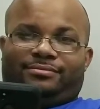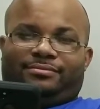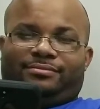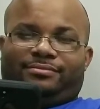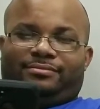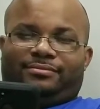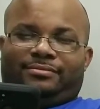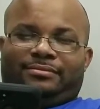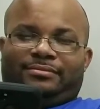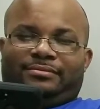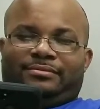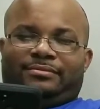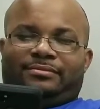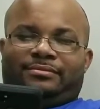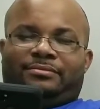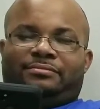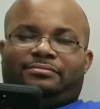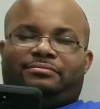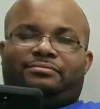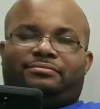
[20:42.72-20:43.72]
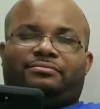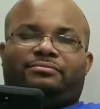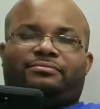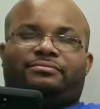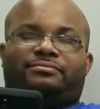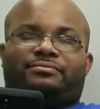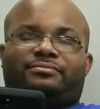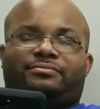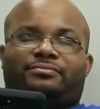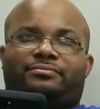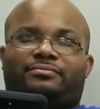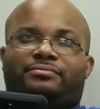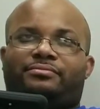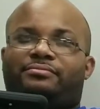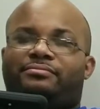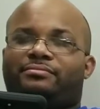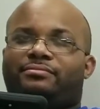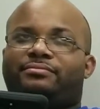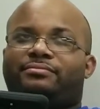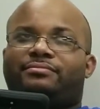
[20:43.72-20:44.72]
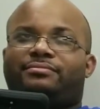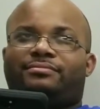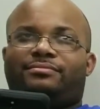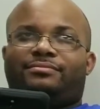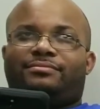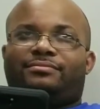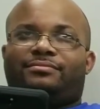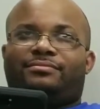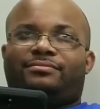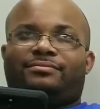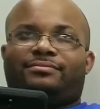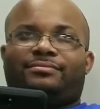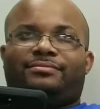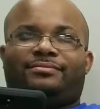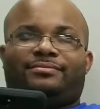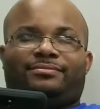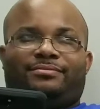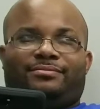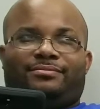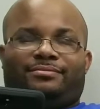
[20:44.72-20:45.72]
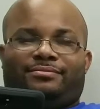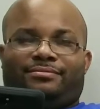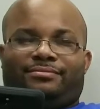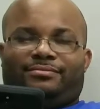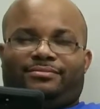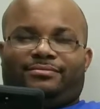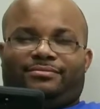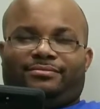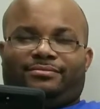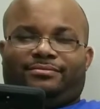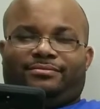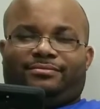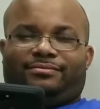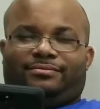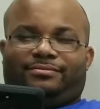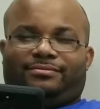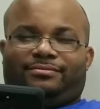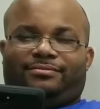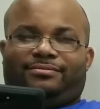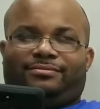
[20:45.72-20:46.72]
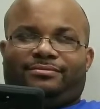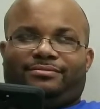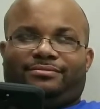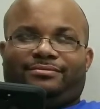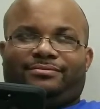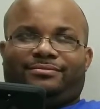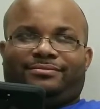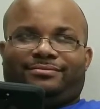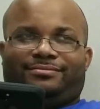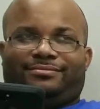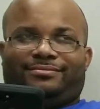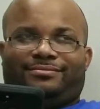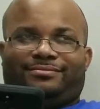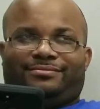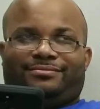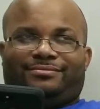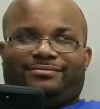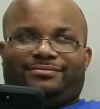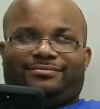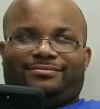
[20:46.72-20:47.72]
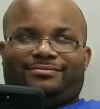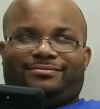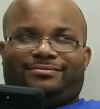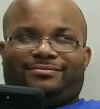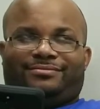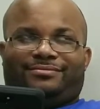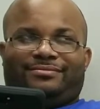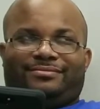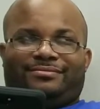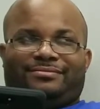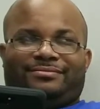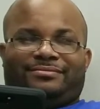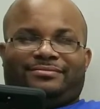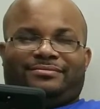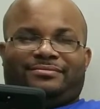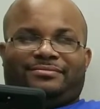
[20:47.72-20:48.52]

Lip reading: (silent)